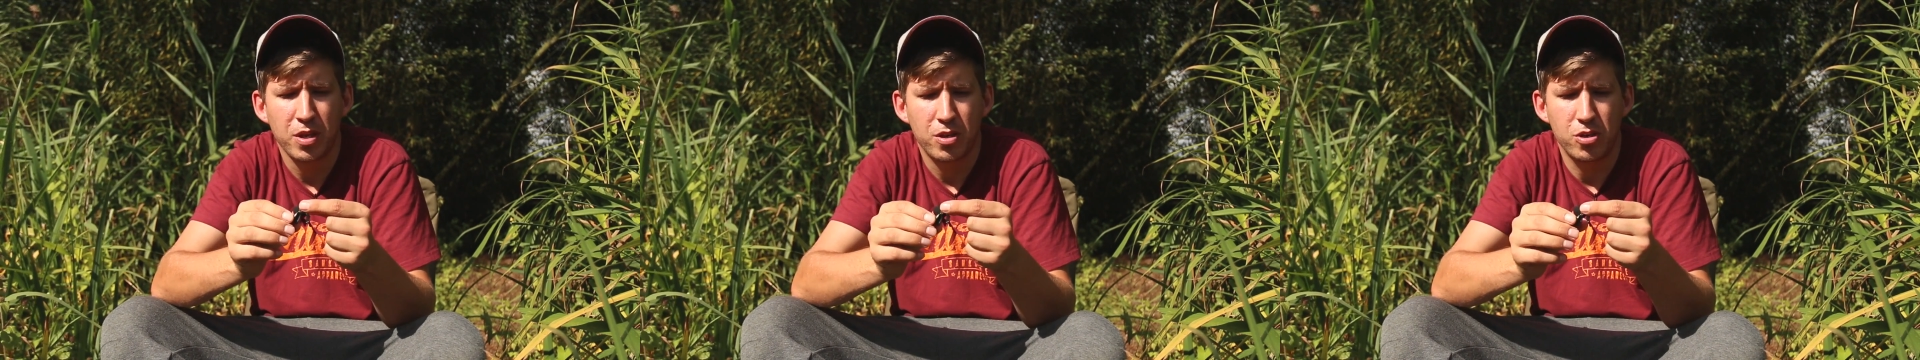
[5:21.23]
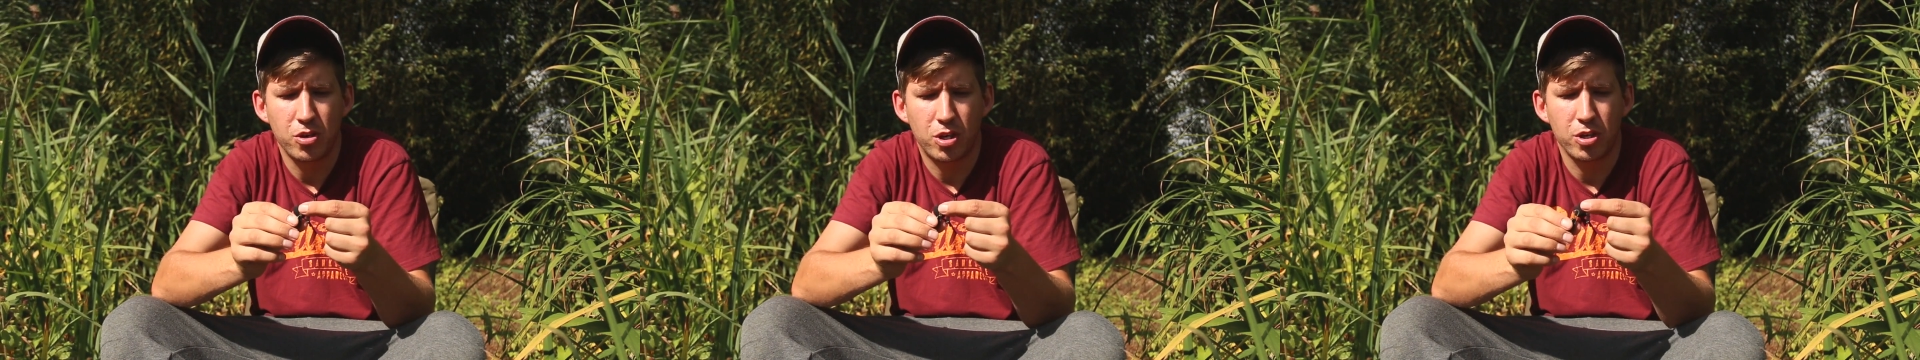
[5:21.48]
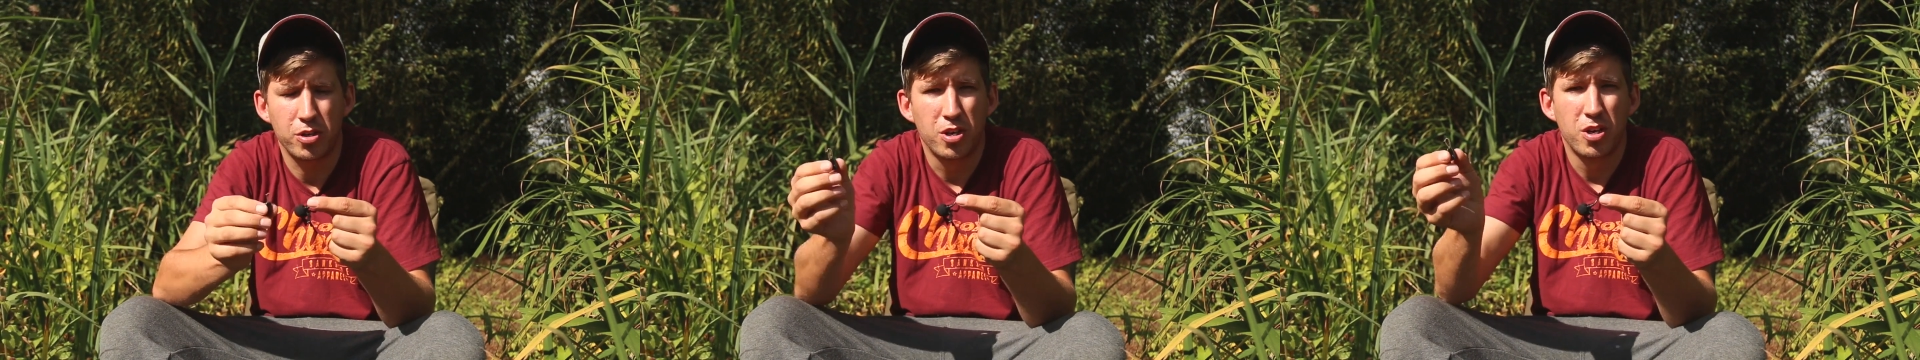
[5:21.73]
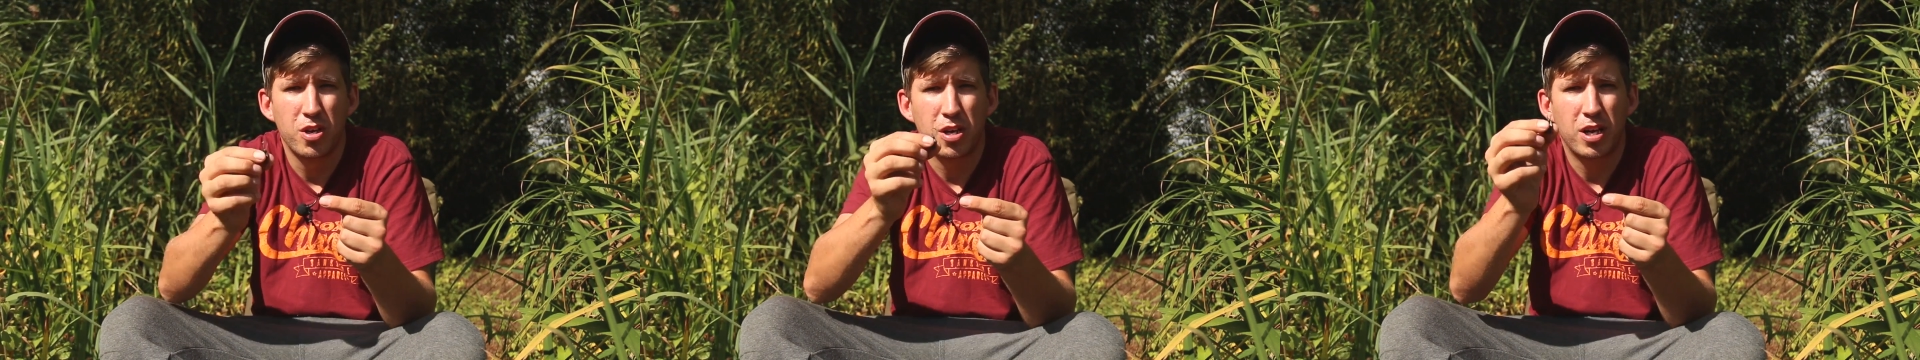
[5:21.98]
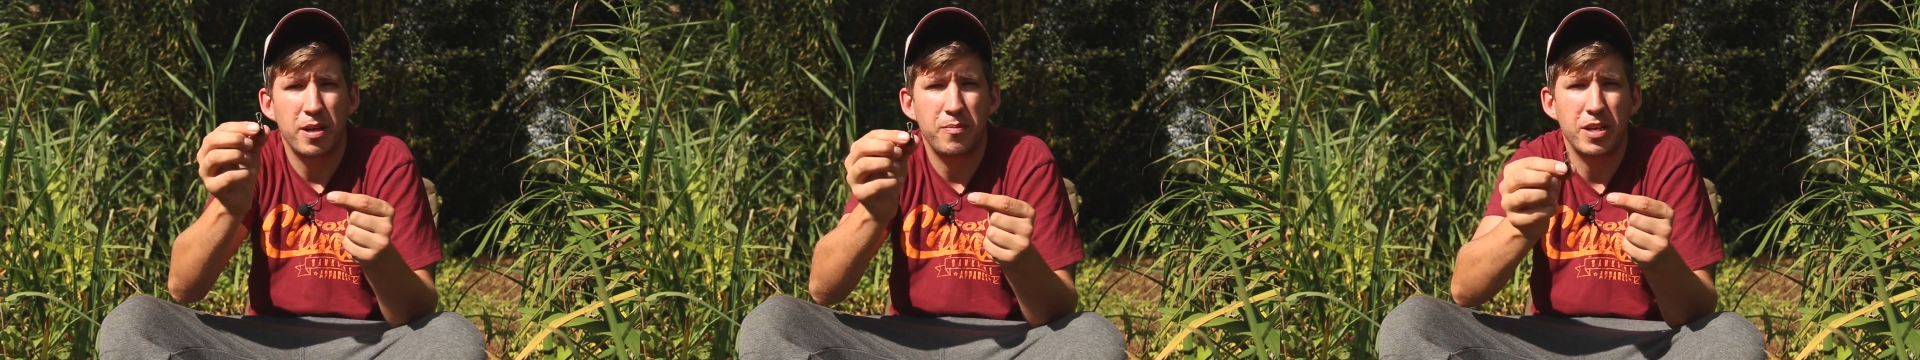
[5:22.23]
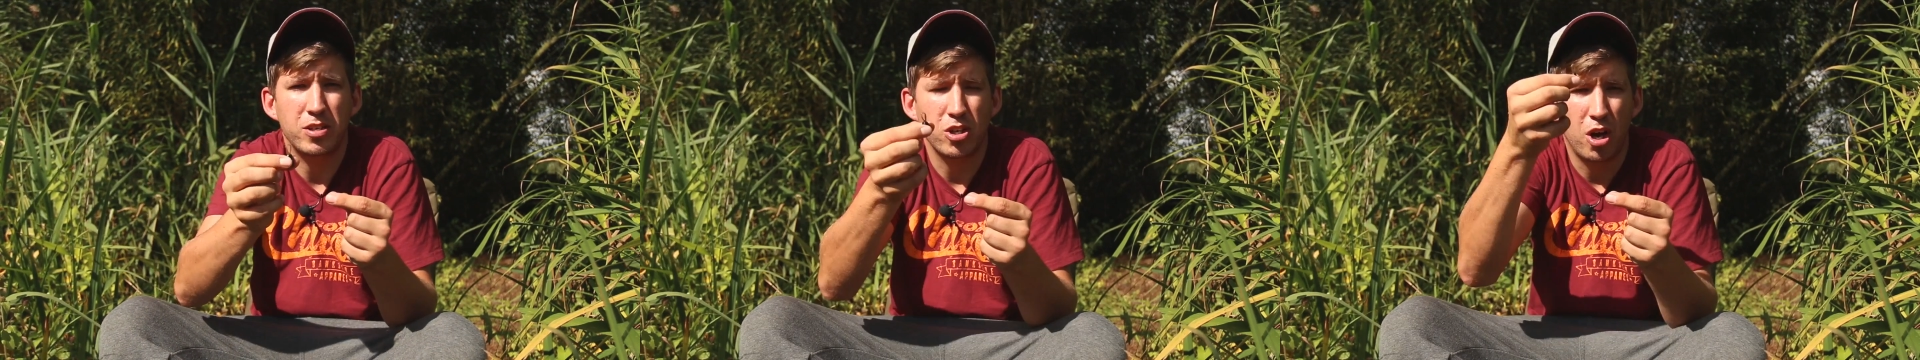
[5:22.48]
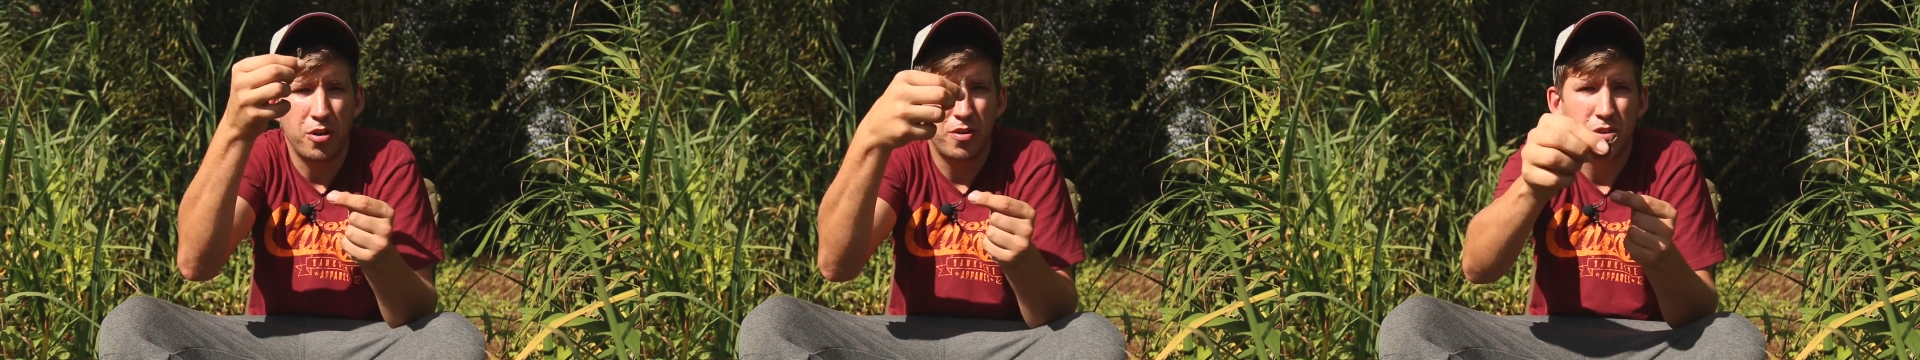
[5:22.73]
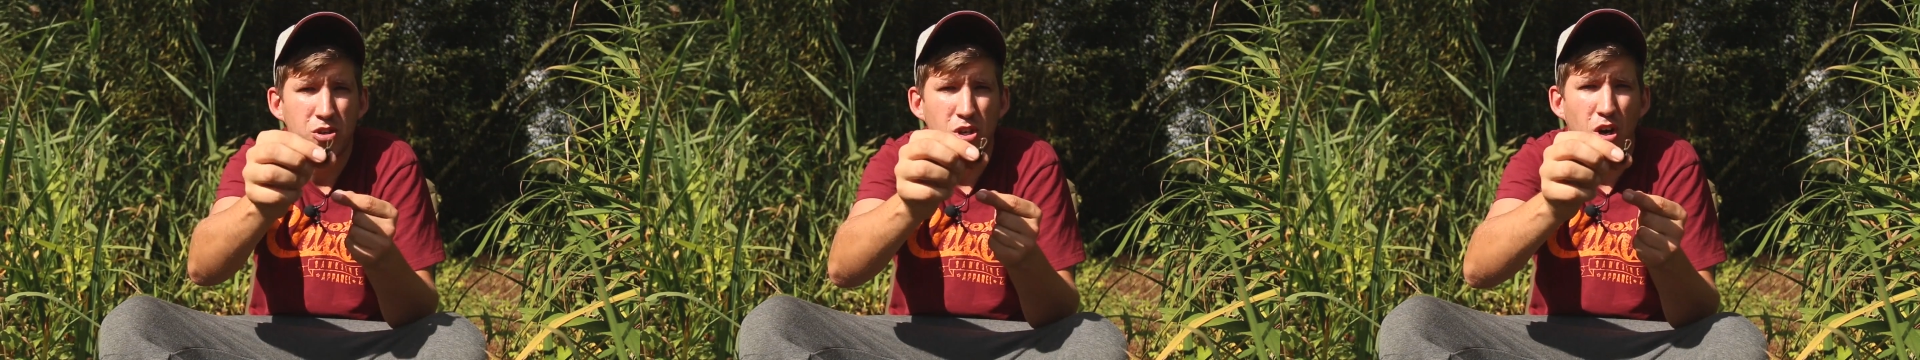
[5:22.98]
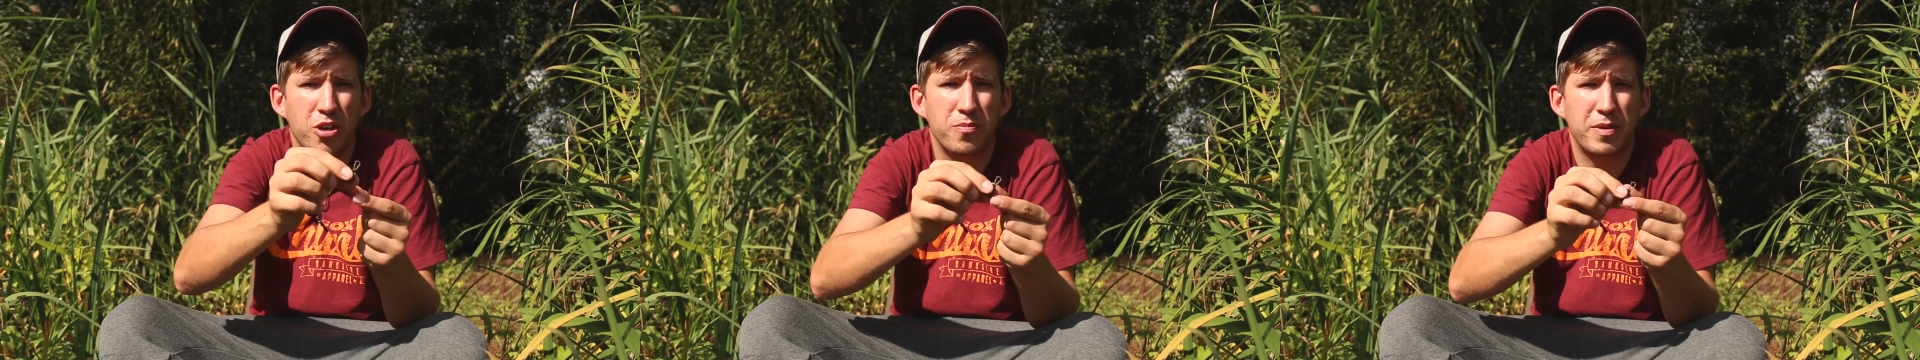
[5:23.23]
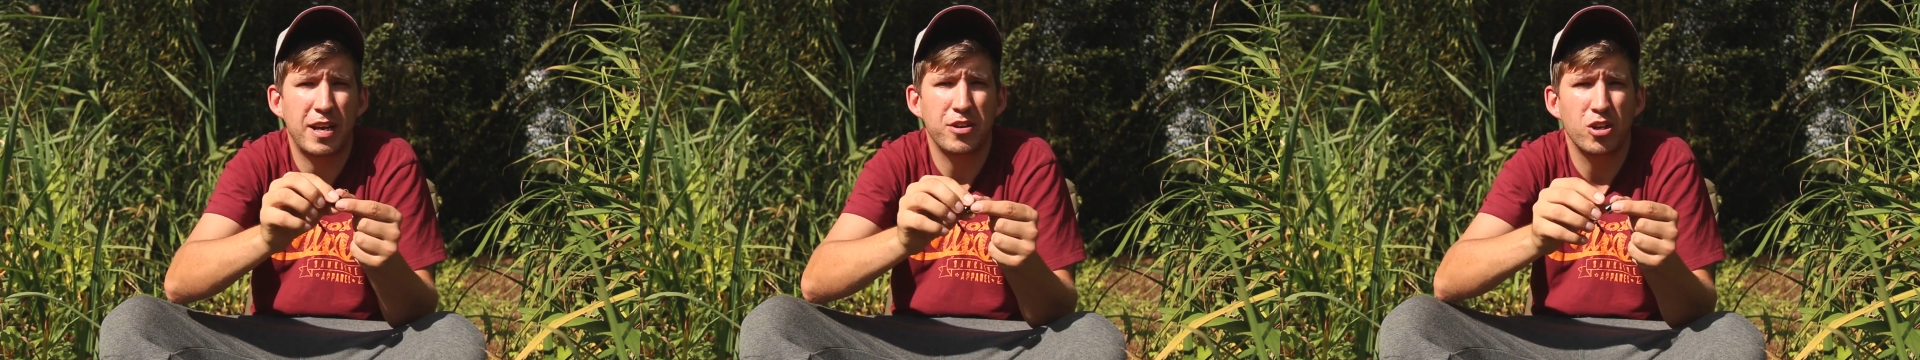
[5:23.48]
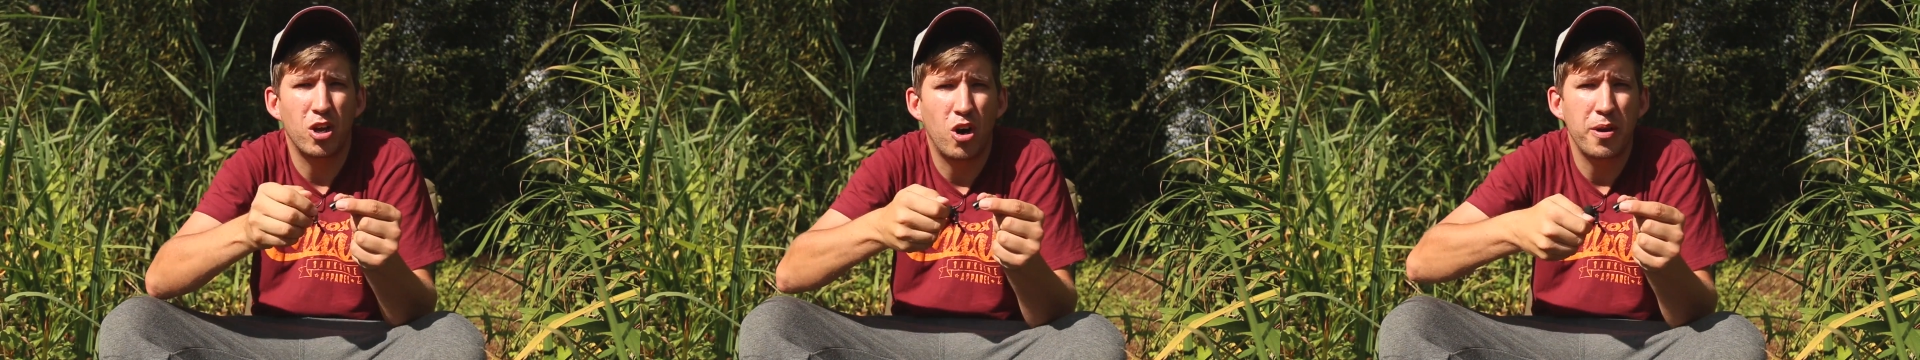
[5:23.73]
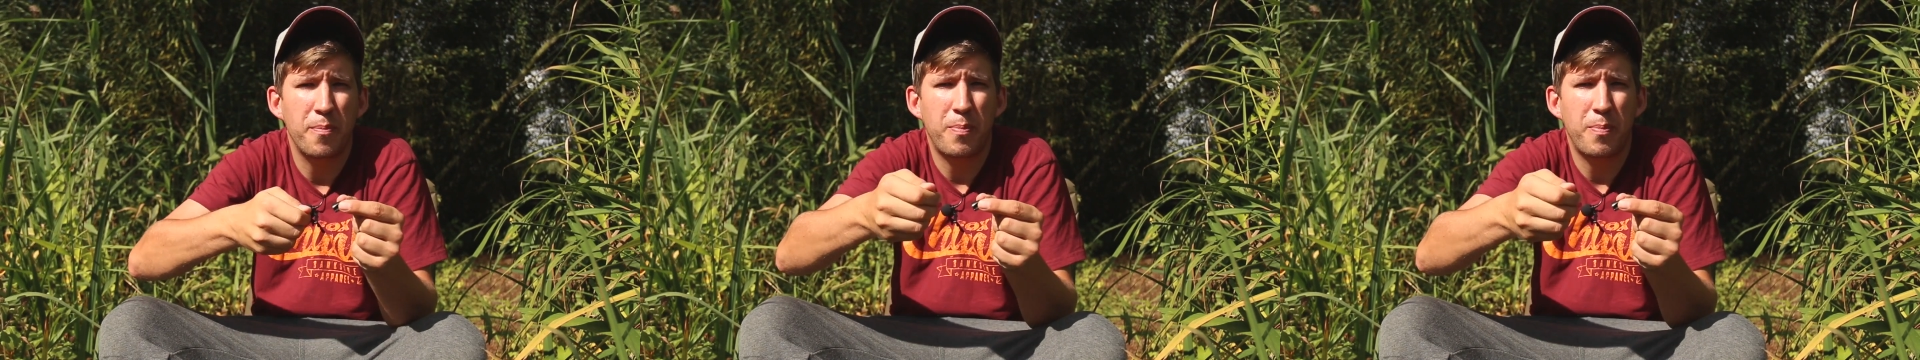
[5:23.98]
you can clip these on, slide them down your line,